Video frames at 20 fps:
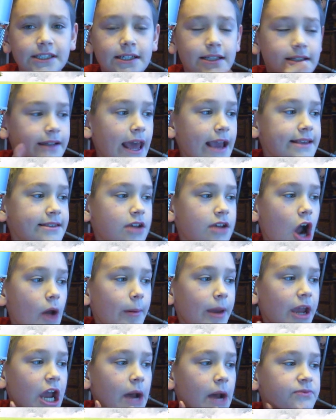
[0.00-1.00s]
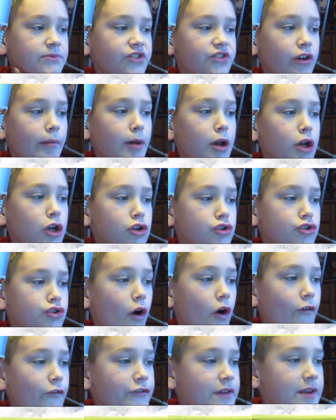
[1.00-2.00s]
Next comment comes from
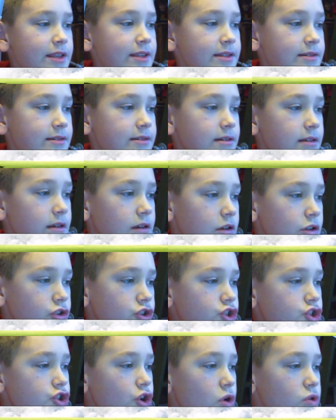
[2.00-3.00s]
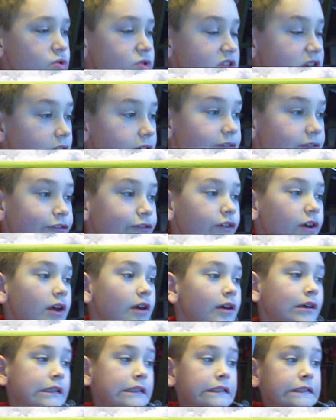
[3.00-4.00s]
Jophis, Joseph
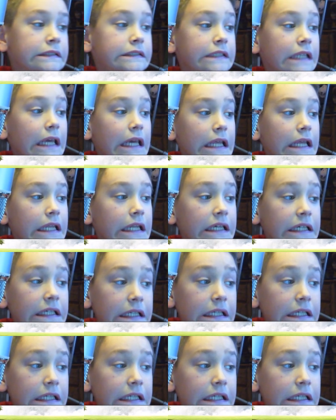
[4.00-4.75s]
Lin